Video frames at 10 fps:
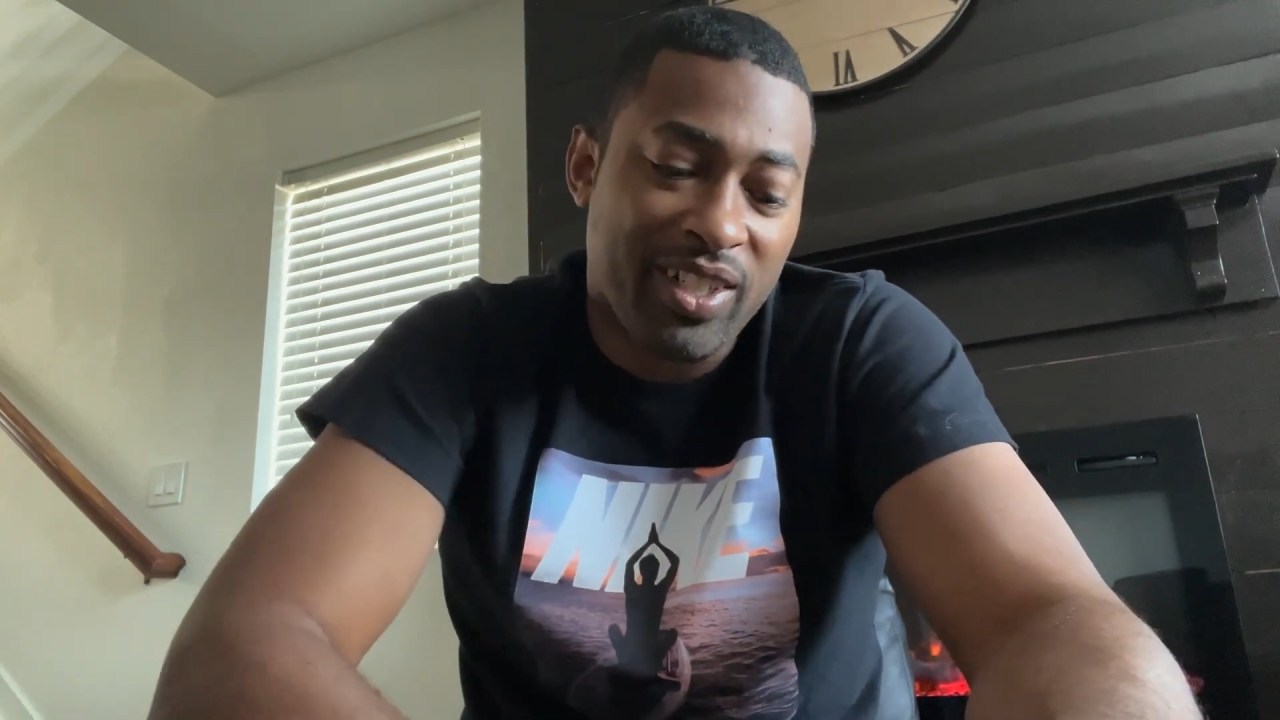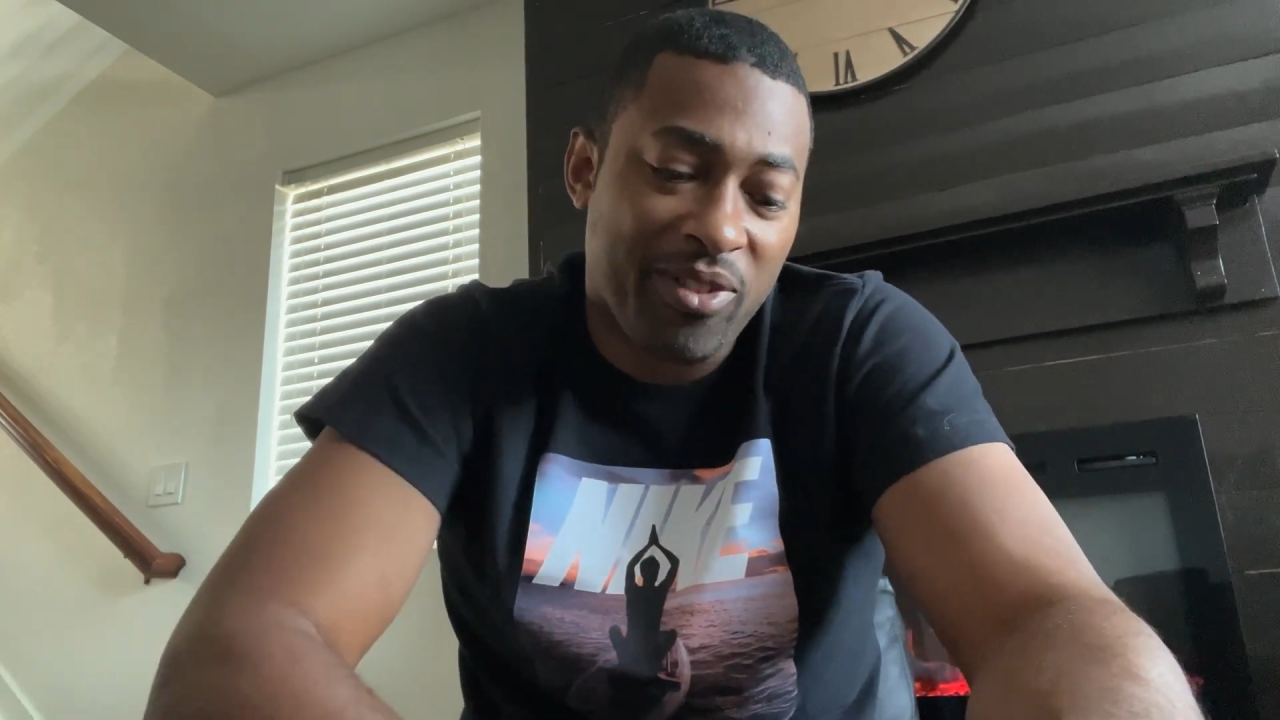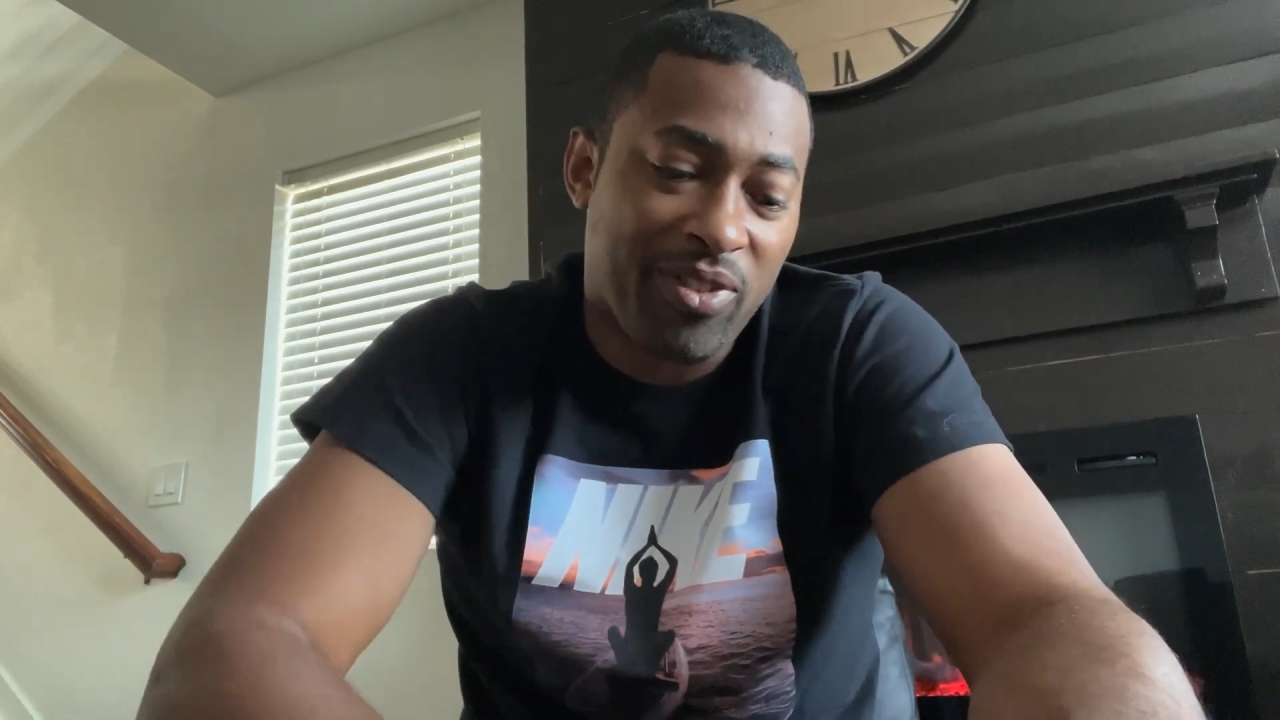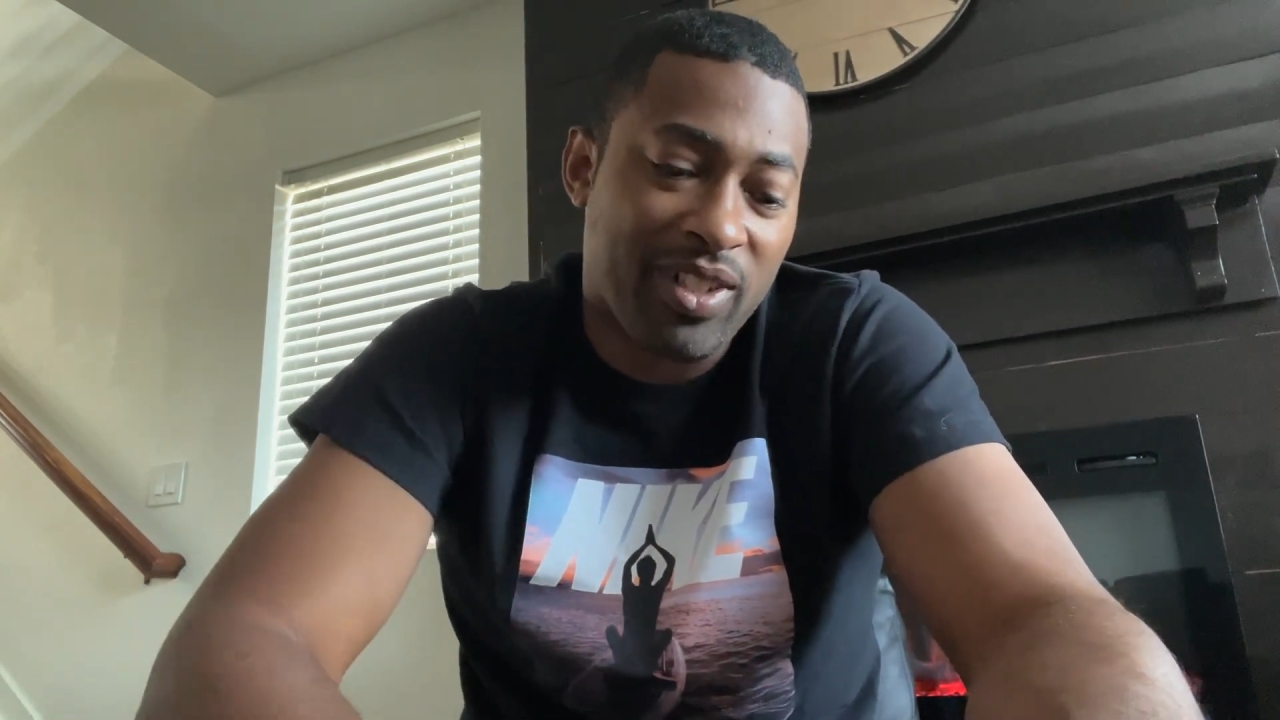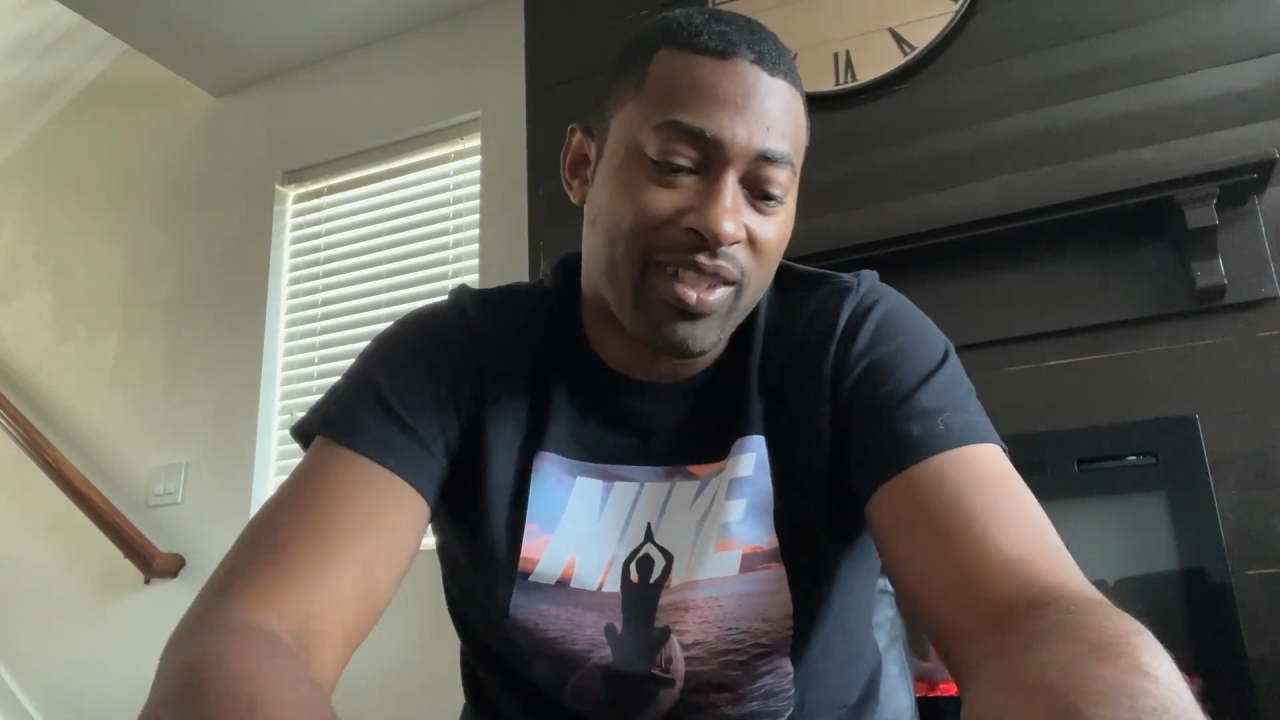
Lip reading: different